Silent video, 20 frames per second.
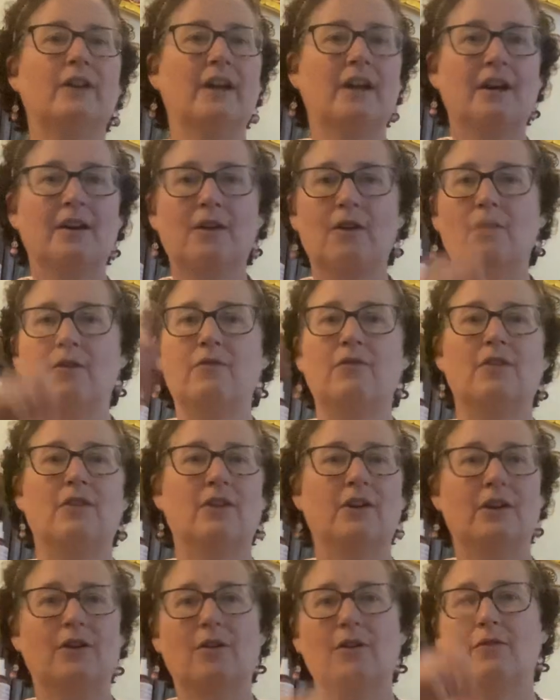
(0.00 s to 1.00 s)
and over
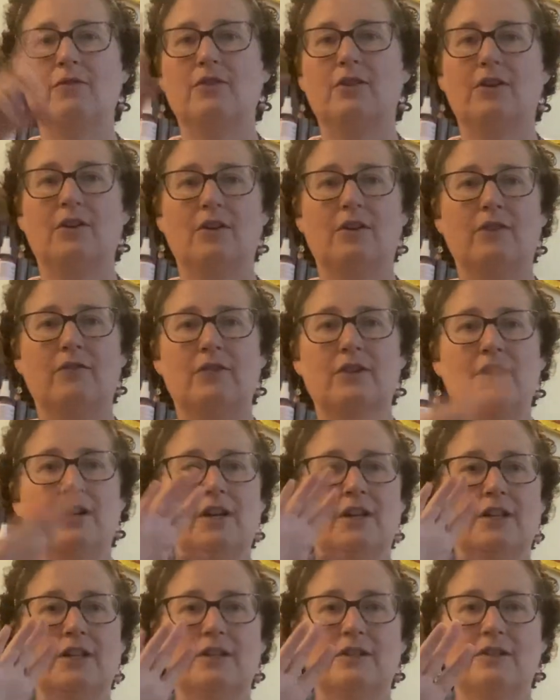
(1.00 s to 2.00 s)
and over and over.
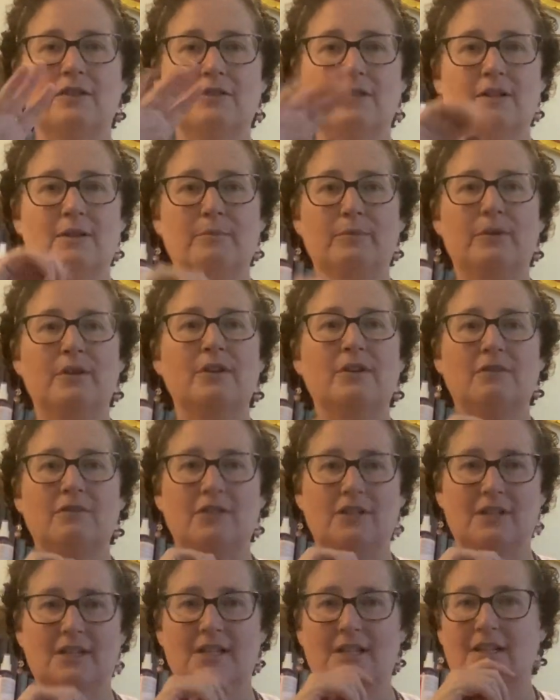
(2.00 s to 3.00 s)
So simple, you
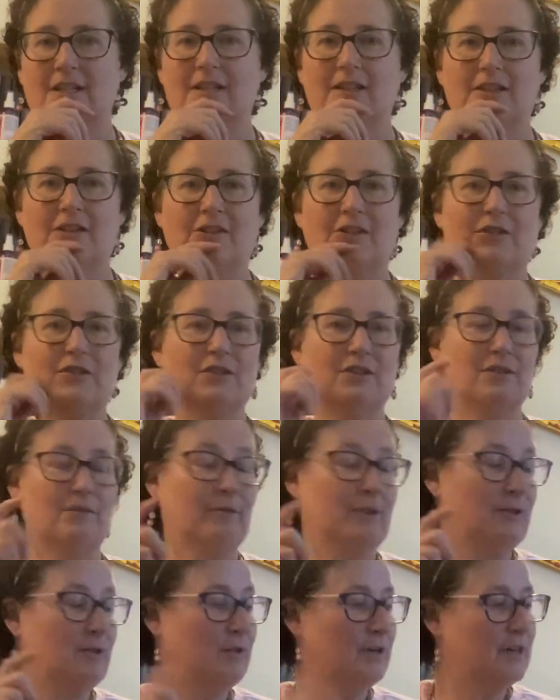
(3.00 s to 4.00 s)
just need to learn those
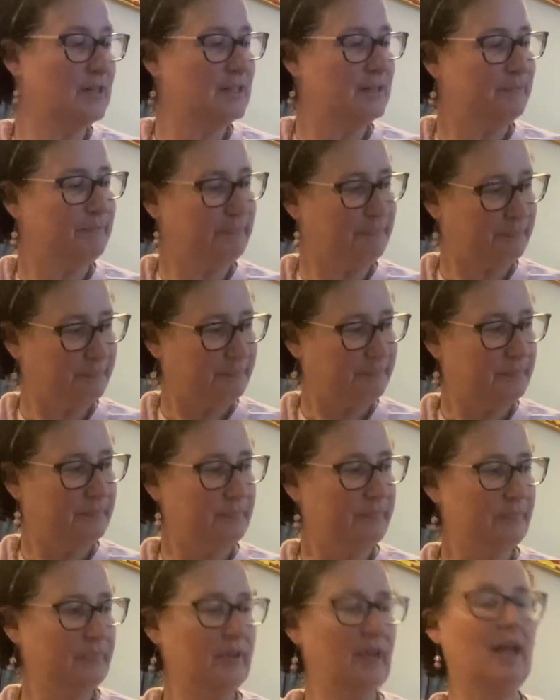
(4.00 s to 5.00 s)
3 chords.
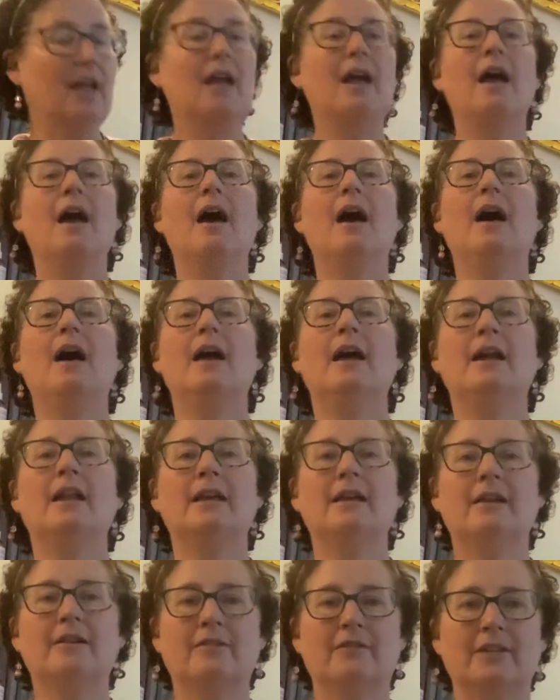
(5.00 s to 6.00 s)

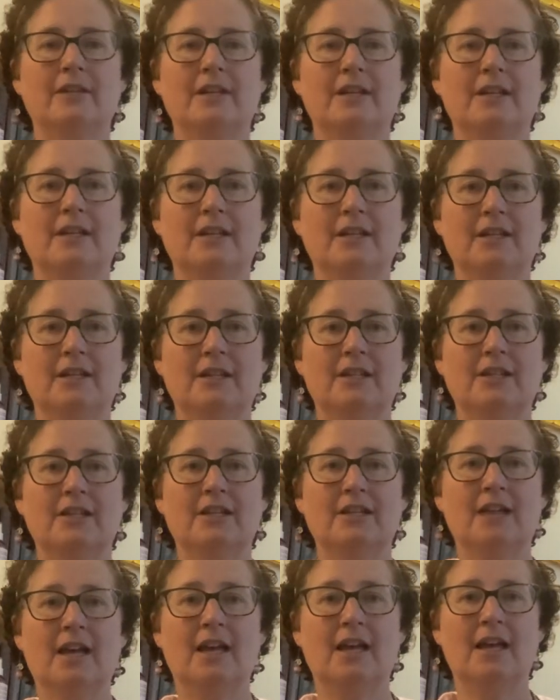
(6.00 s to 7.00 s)
Hare
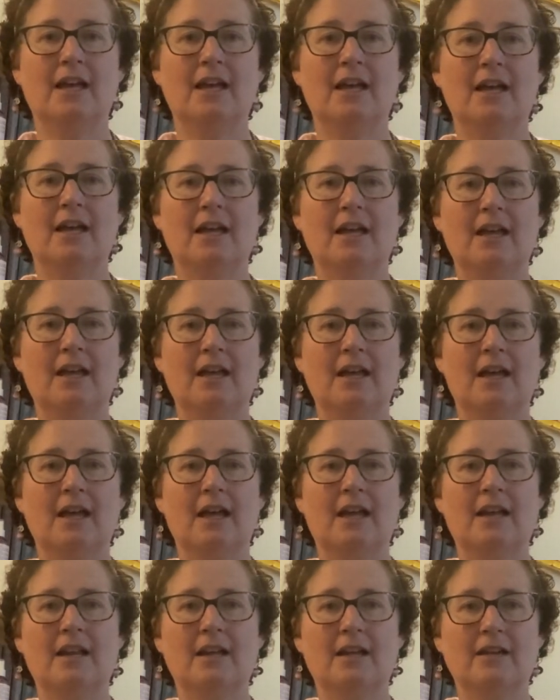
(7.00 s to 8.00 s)
Krishna,
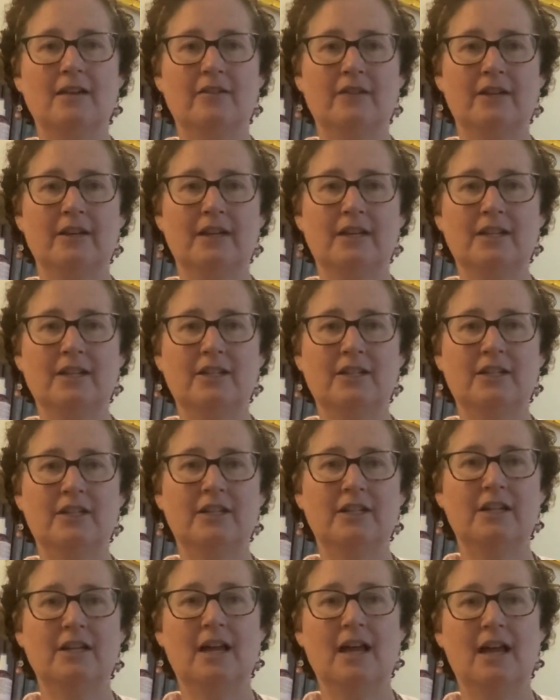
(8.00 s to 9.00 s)
Hare
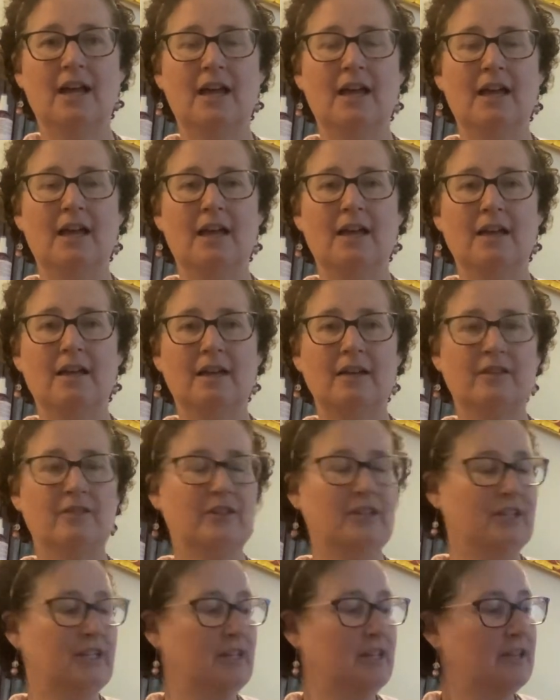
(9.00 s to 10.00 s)
Krishna,
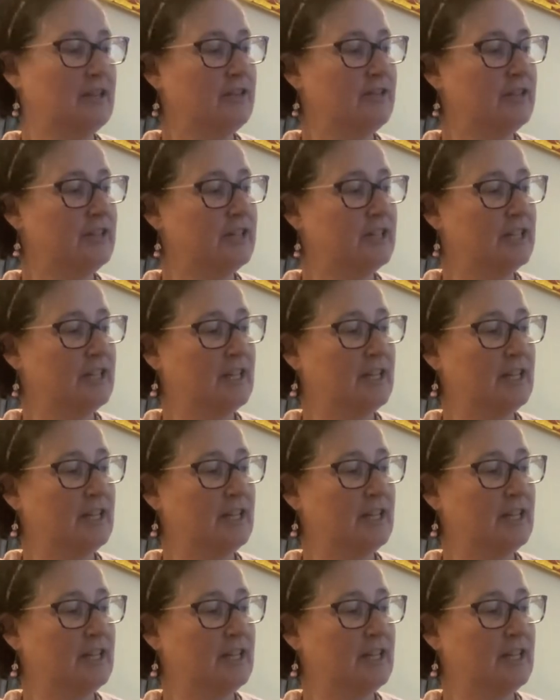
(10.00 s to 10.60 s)
Krishna Krishna,